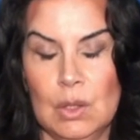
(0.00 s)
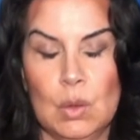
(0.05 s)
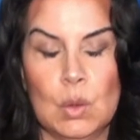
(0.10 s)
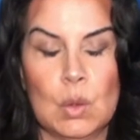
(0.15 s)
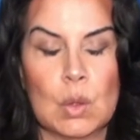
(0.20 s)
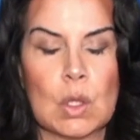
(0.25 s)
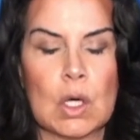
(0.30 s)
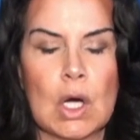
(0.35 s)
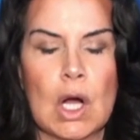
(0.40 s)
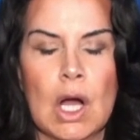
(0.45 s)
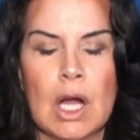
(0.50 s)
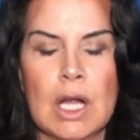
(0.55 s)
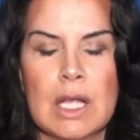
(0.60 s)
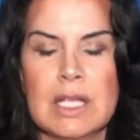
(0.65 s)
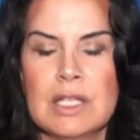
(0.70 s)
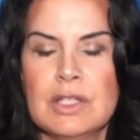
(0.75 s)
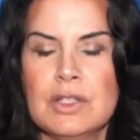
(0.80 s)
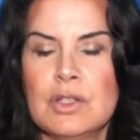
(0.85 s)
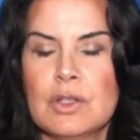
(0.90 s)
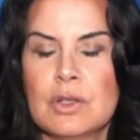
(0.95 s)
Or uh,
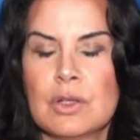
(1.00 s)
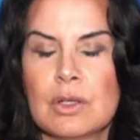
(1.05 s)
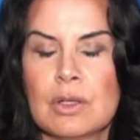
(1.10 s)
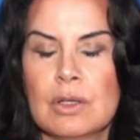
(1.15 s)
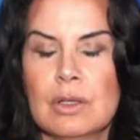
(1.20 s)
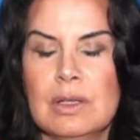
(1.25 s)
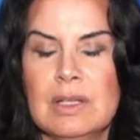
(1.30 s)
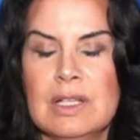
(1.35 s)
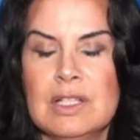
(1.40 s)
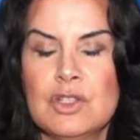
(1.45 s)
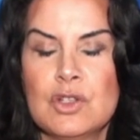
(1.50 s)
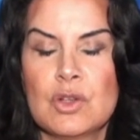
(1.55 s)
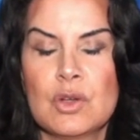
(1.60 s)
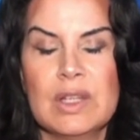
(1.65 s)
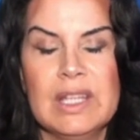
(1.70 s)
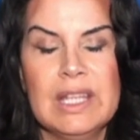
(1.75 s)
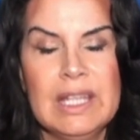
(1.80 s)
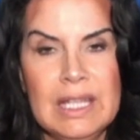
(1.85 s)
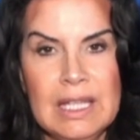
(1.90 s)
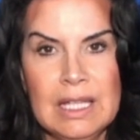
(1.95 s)
is your is your
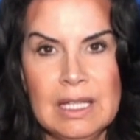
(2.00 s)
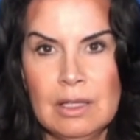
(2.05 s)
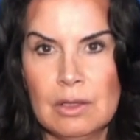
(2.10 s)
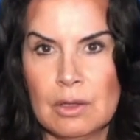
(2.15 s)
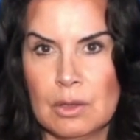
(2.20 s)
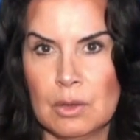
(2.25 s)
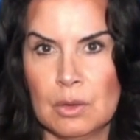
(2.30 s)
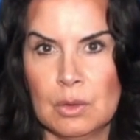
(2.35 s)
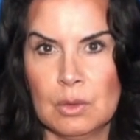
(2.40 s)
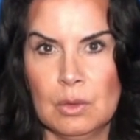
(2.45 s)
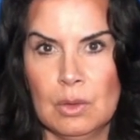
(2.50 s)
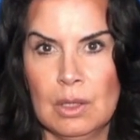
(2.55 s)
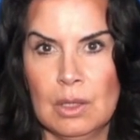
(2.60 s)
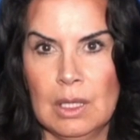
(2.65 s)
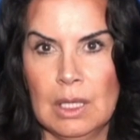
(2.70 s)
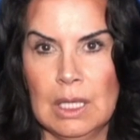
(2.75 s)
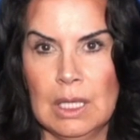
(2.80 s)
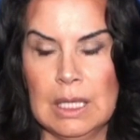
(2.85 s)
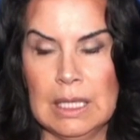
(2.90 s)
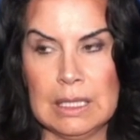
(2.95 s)
ego,
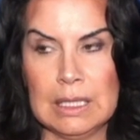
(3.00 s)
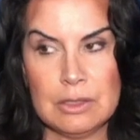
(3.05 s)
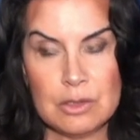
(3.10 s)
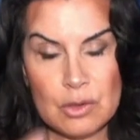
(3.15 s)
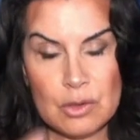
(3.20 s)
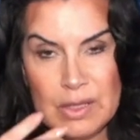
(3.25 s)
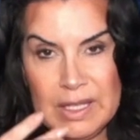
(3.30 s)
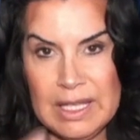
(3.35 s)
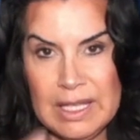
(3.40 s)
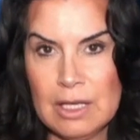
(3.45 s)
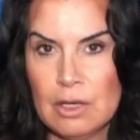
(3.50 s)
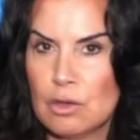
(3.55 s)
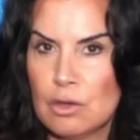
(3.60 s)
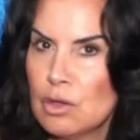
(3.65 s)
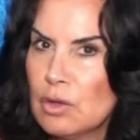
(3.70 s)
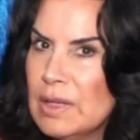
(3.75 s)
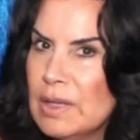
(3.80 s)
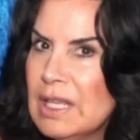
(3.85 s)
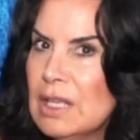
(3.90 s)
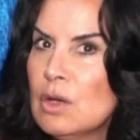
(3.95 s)
is your ego,
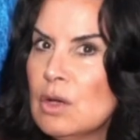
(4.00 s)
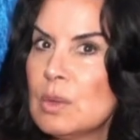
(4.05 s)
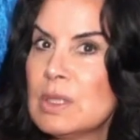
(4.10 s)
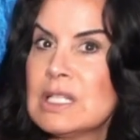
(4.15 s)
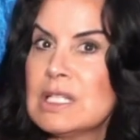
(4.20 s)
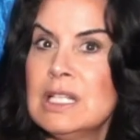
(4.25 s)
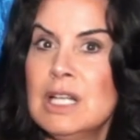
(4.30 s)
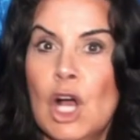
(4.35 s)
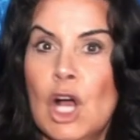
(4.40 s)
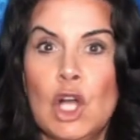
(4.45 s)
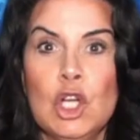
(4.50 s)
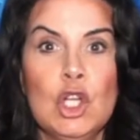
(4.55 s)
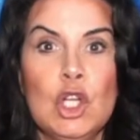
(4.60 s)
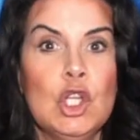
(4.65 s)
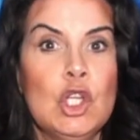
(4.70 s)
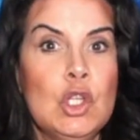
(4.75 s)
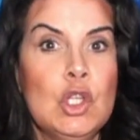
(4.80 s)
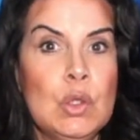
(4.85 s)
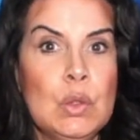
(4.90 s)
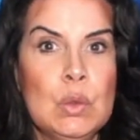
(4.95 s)
your ego is not
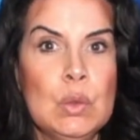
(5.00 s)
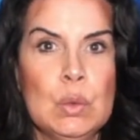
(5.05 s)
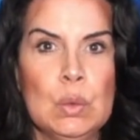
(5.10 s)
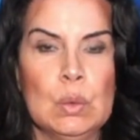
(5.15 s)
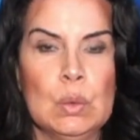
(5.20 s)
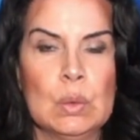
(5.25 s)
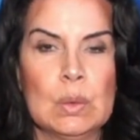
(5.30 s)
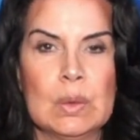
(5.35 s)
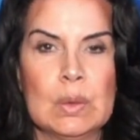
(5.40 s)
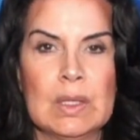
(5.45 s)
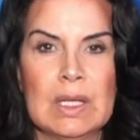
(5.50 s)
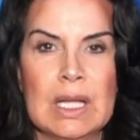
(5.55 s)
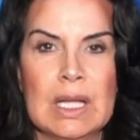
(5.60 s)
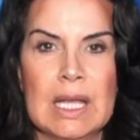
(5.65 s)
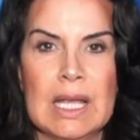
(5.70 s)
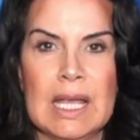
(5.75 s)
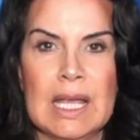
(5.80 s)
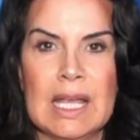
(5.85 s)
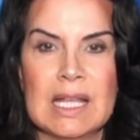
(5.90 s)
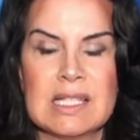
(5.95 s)
you.
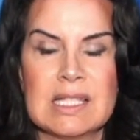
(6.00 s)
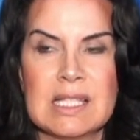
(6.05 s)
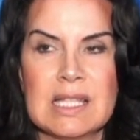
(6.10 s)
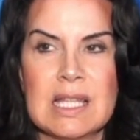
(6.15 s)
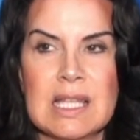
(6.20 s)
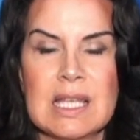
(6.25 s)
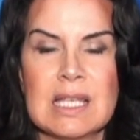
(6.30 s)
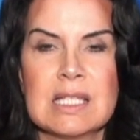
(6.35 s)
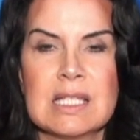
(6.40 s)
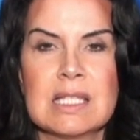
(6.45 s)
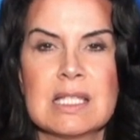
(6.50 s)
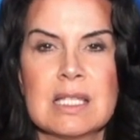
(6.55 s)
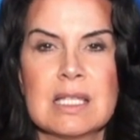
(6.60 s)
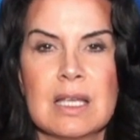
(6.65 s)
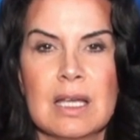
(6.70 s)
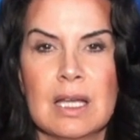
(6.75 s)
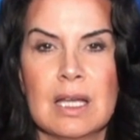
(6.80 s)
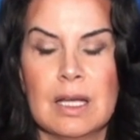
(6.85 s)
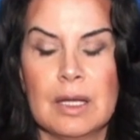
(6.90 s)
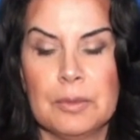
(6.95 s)
It's this
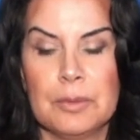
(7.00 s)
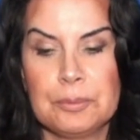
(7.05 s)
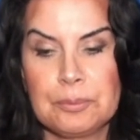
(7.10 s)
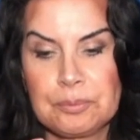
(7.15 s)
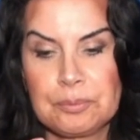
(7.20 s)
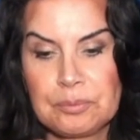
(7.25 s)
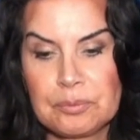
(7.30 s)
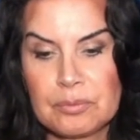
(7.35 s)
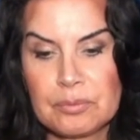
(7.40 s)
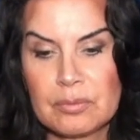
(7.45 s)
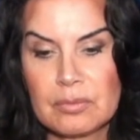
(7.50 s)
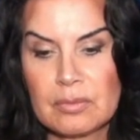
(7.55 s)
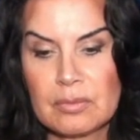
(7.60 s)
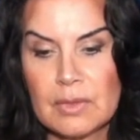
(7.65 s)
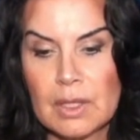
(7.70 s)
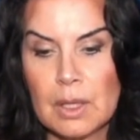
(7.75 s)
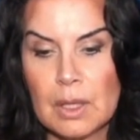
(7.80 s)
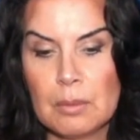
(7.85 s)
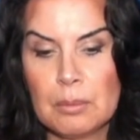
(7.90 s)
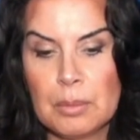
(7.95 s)

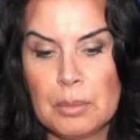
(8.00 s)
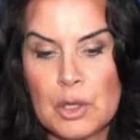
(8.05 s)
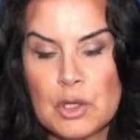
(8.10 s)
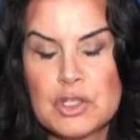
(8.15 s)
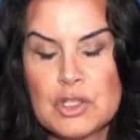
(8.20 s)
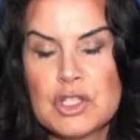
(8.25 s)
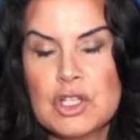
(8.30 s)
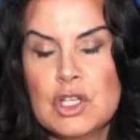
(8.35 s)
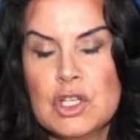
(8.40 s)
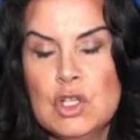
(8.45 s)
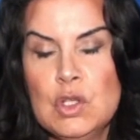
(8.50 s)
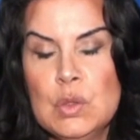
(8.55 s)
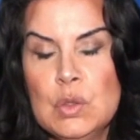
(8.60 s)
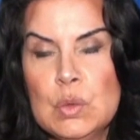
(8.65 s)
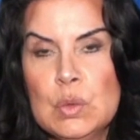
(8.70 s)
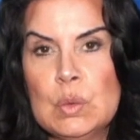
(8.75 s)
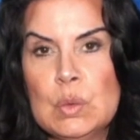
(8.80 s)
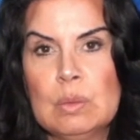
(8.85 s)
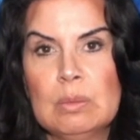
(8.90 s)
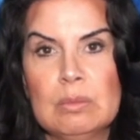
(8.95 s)
person
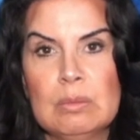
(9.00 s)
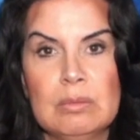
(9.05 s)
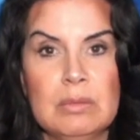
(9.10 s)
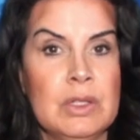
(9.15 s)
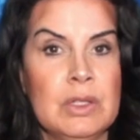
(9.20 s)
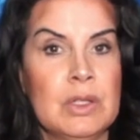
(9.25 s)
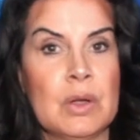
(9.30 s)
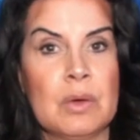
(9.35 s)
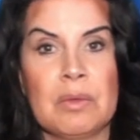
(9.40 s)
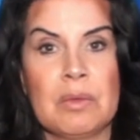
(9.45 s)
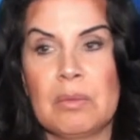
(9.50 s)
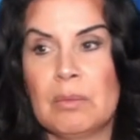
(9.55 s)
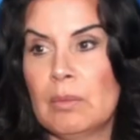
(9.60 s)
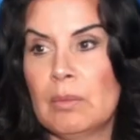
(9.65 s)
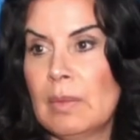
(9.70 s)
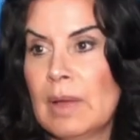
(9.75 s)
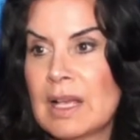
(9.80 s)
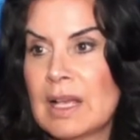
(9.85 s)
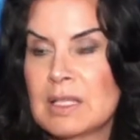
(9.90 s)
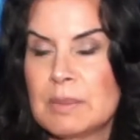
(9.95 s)
you, you know,
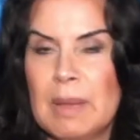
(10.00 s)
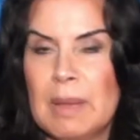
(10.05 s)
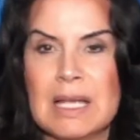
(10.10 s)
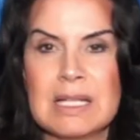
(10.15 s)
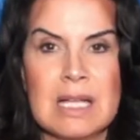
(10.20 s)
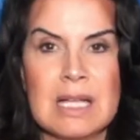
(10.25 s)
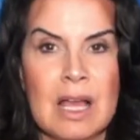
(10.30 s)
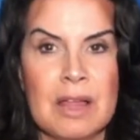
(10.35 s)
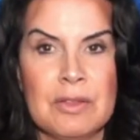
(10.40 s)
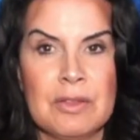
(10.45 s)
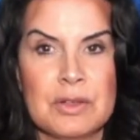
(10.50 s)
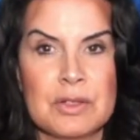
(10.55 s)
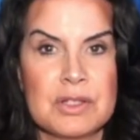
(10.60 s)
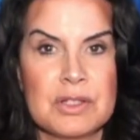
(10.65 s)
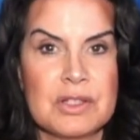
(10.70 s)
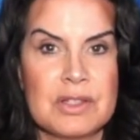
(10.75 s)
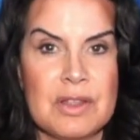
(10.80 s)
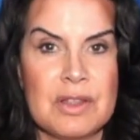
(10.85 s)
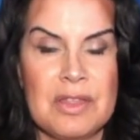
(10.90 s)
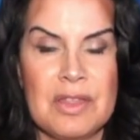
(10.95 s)
expect
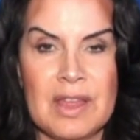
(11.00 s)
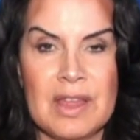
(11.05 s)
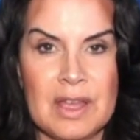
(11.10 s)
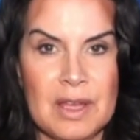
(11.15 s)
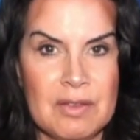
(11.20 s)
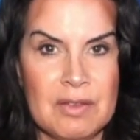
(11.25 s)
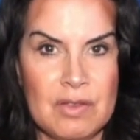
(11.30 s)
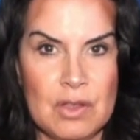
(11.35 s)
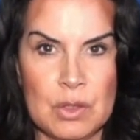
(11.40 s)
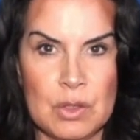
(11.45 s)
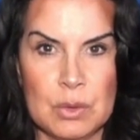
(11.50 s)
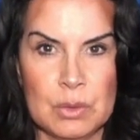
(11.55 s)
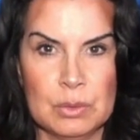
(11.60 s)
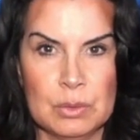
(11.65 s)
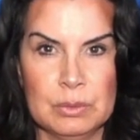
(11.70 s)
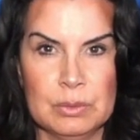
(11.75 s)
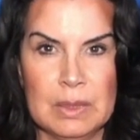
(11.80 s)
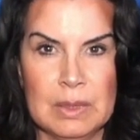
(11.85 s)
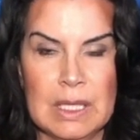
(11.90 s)
others think of you.